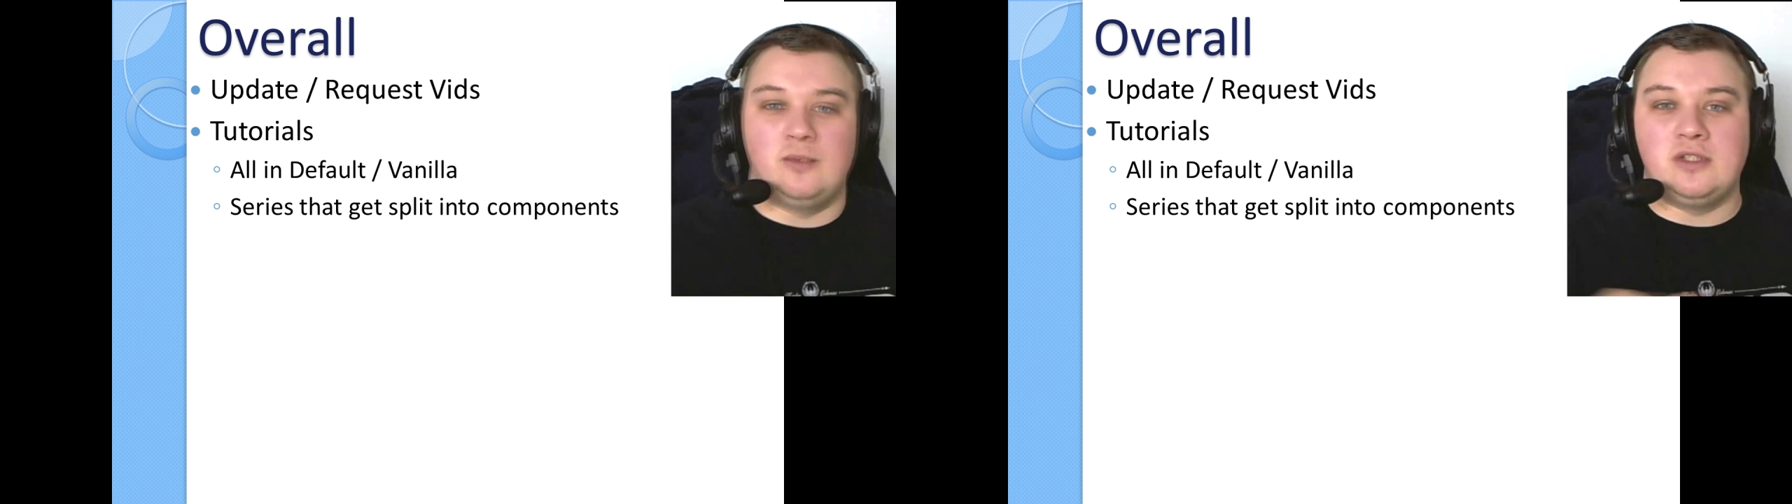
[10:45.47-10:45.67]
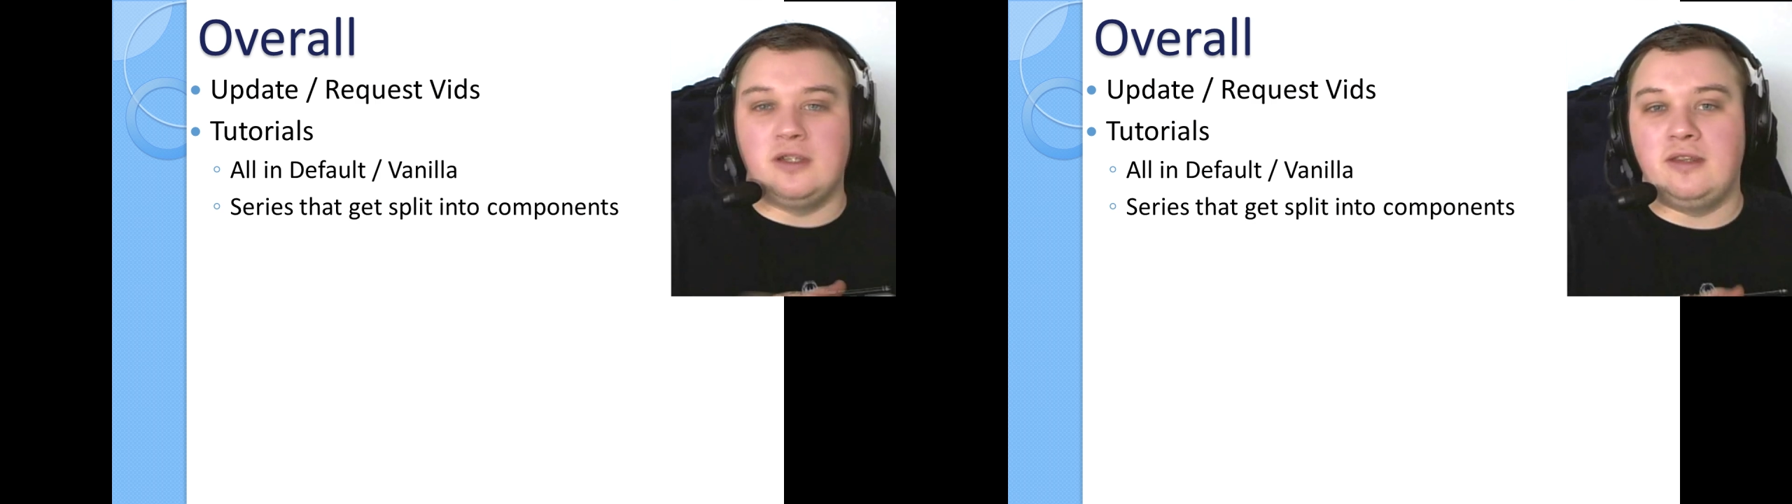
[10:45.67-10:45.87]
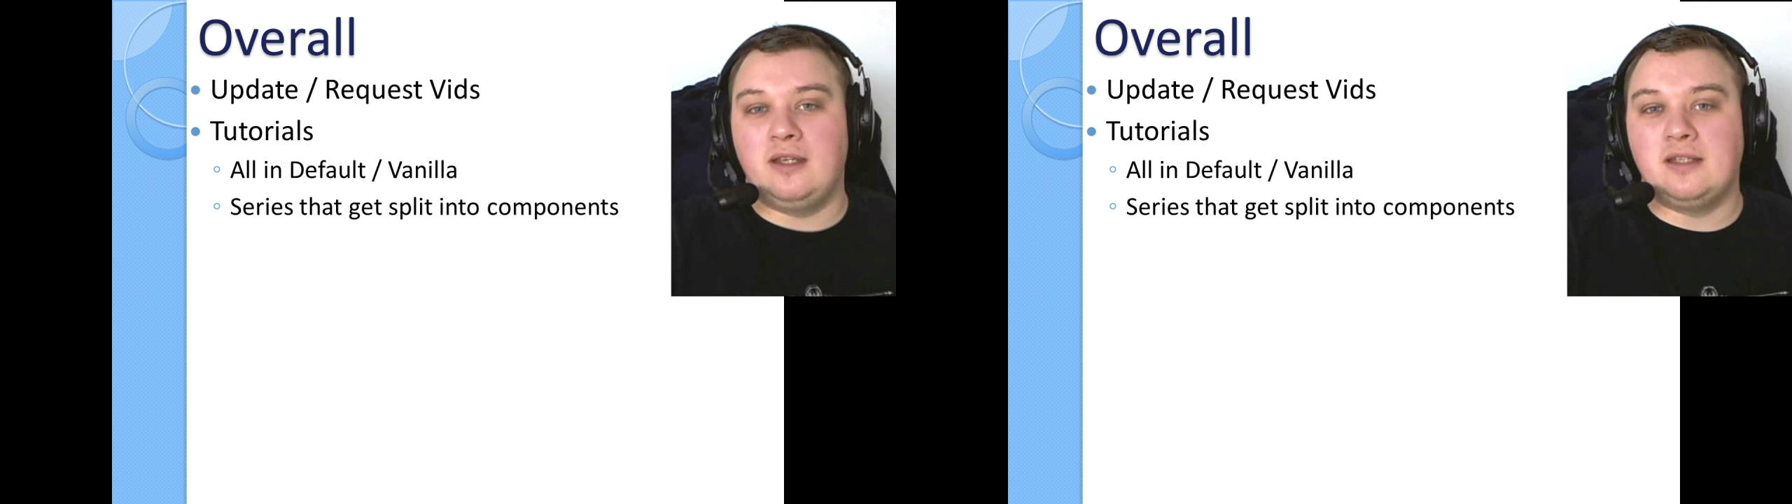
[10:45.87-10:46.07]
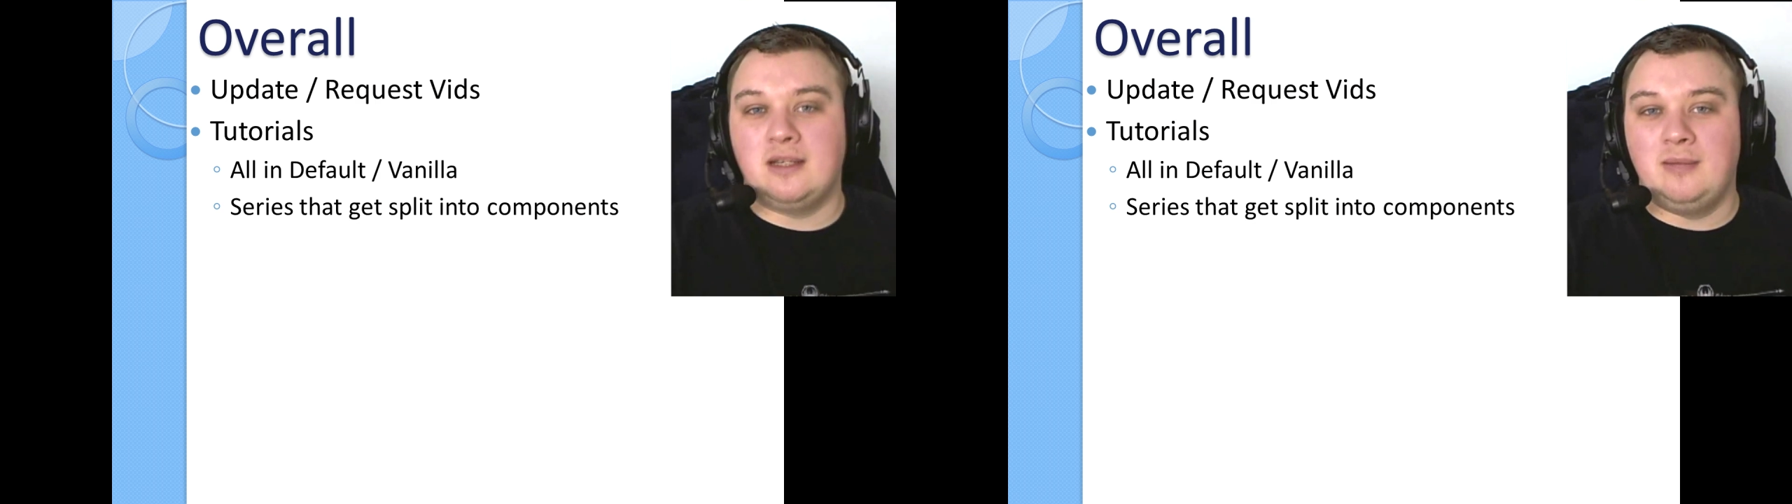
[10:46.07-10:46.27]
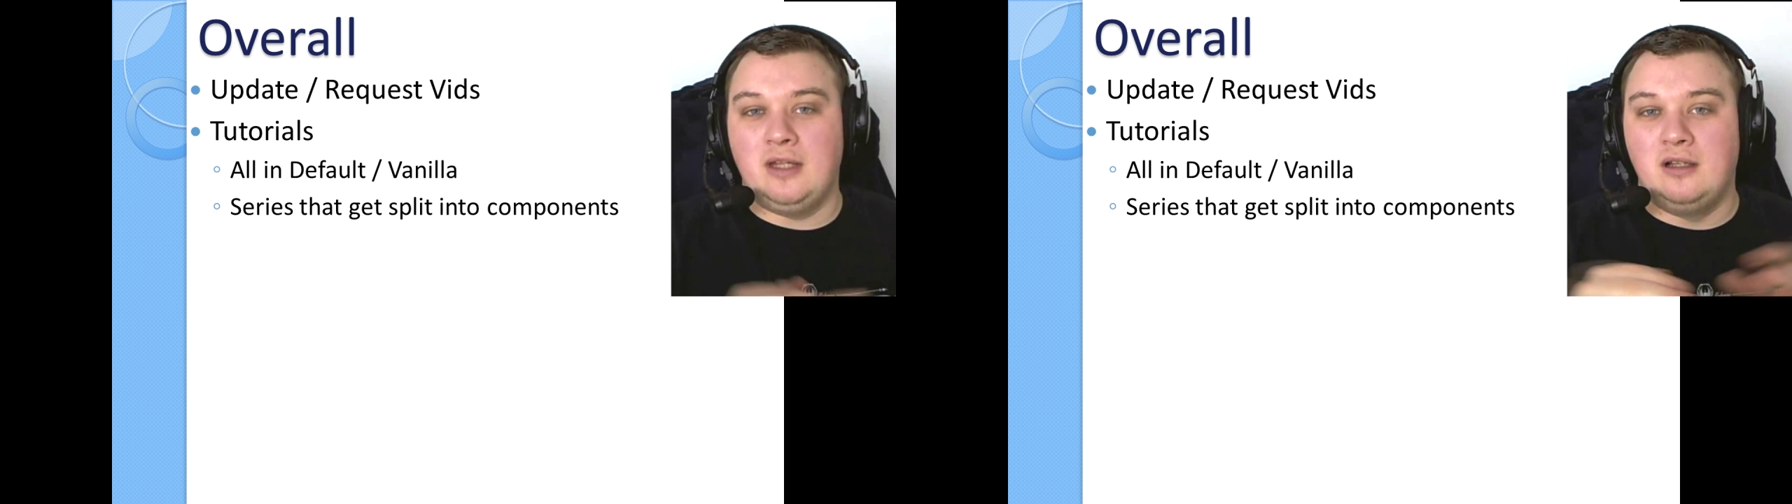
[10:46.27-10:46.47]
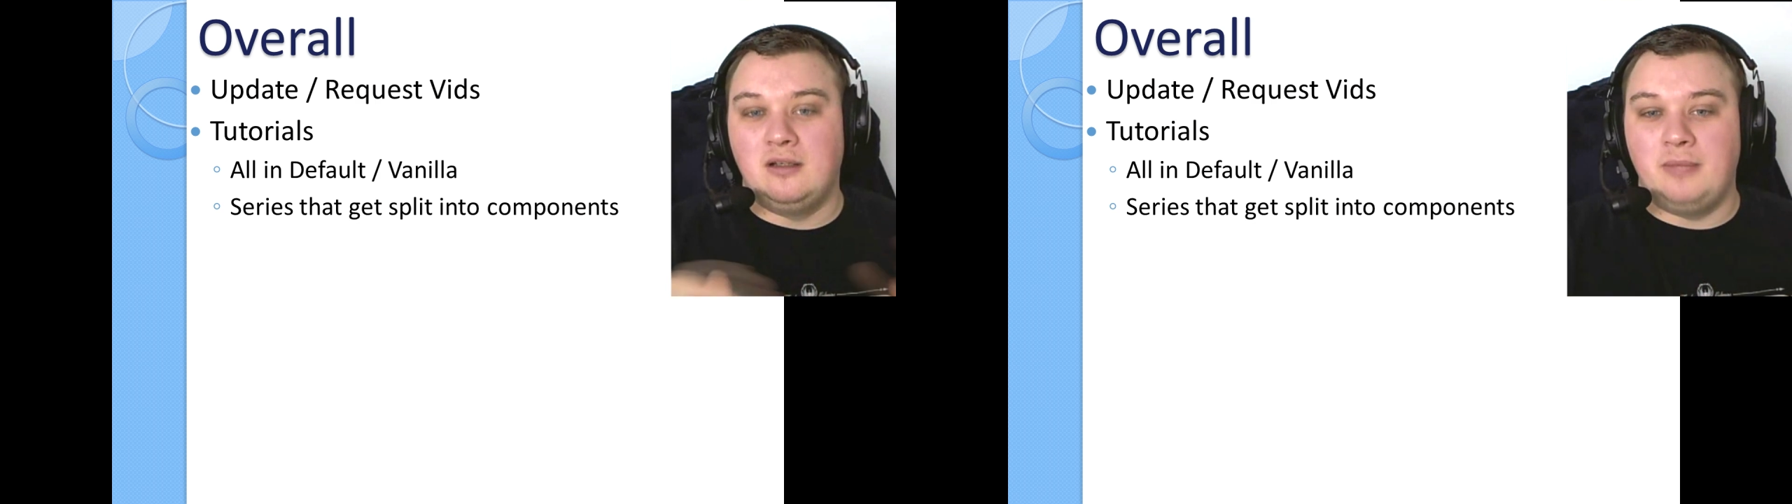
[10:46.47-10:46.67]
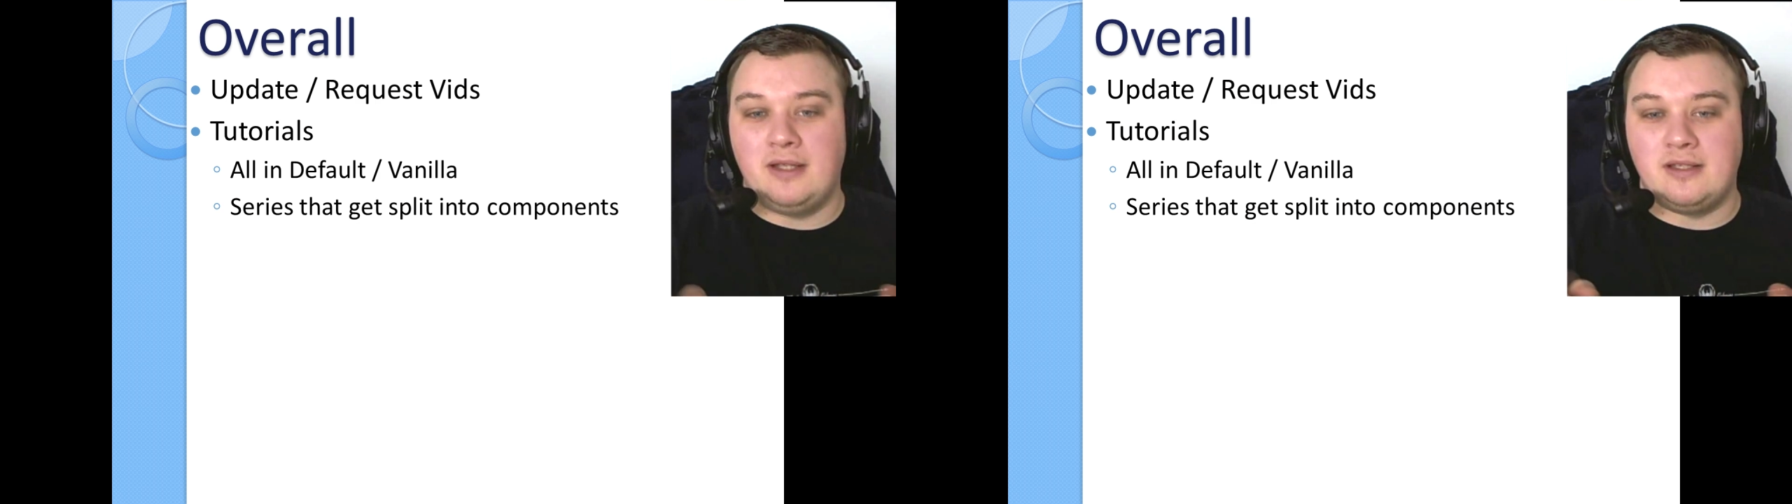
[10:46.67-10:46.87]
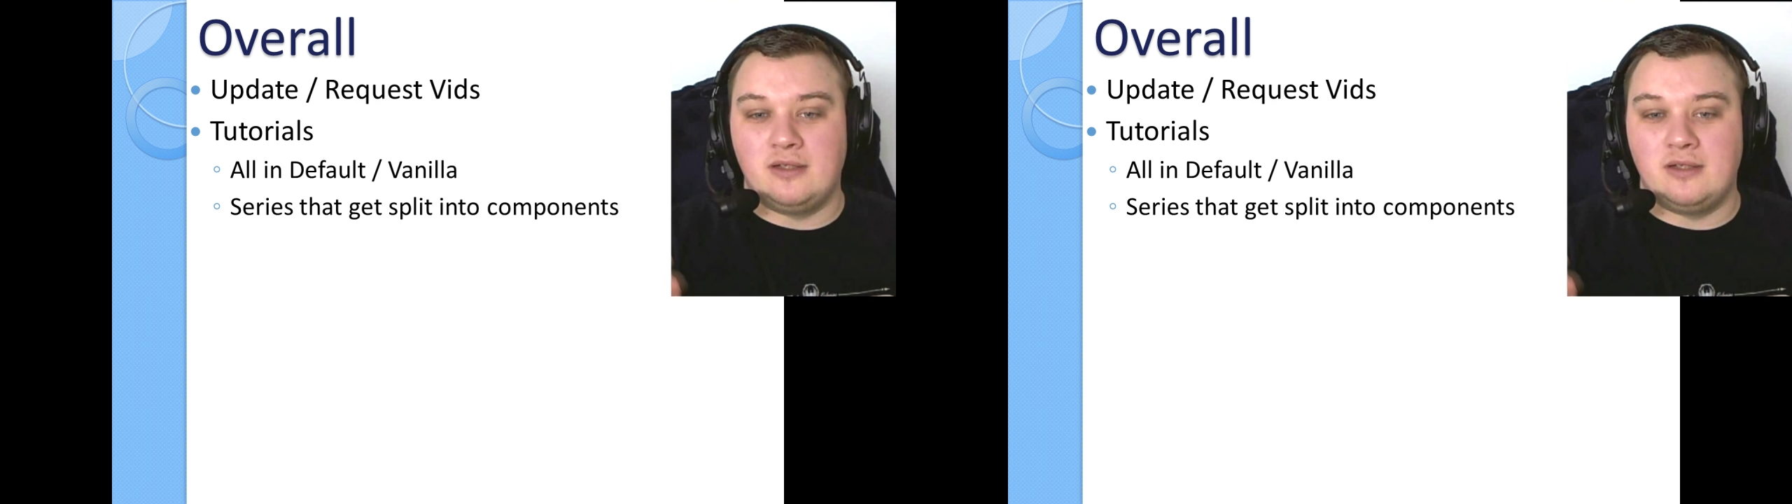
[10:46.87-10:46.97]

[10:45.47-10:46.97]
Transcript: which I think is going to be a lot better.